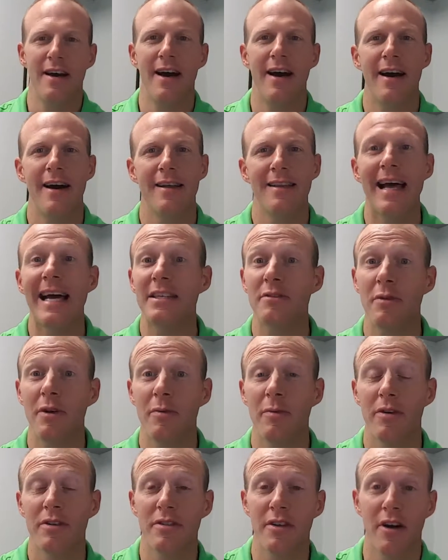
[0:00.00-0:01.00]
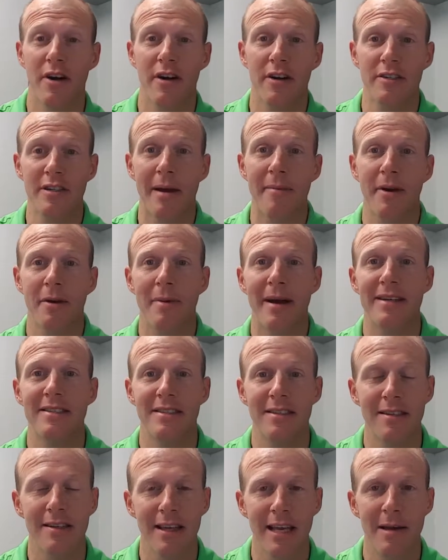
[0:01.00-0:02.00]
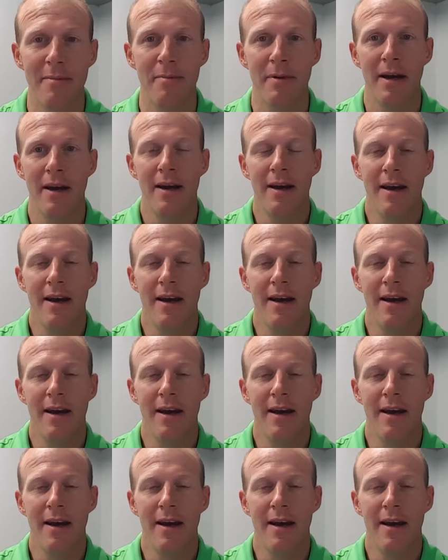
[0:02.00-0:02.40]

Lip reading: Last week was our topic about sleep.